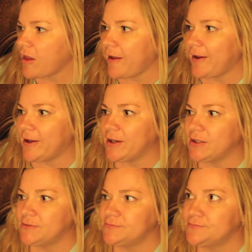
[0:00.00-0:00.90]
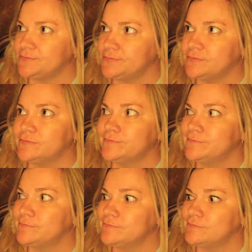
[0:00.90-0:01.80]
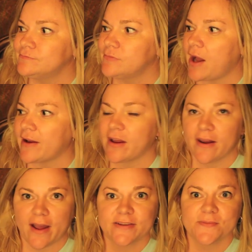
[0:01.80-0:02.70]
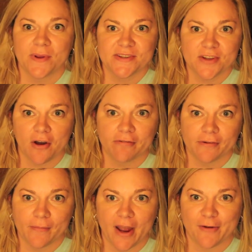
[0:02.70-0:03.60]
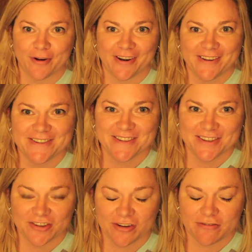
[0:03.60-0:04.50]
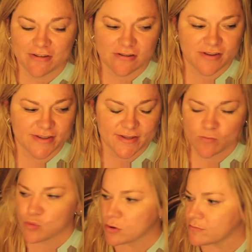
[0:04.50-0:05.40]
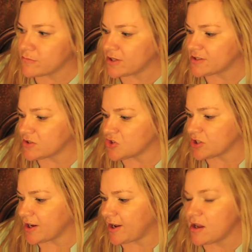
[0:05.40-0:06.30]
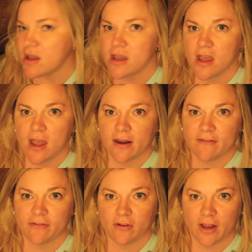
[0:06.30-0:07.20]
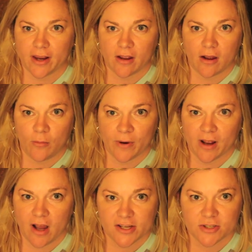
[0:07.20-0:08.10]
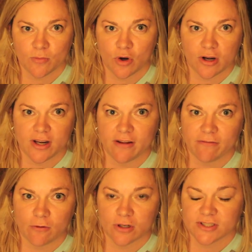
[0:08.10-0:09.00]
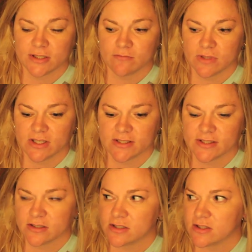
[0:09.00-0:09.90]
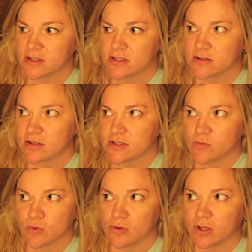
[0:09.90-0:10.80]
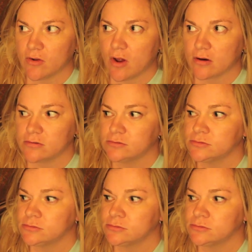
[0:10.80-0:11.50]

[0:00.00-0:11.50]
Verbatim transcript: And I gotta ask myself, am I ready to deliver this important message today? And I feel like, oh my gosh, I'm already at 14 minutes into this. It's a really long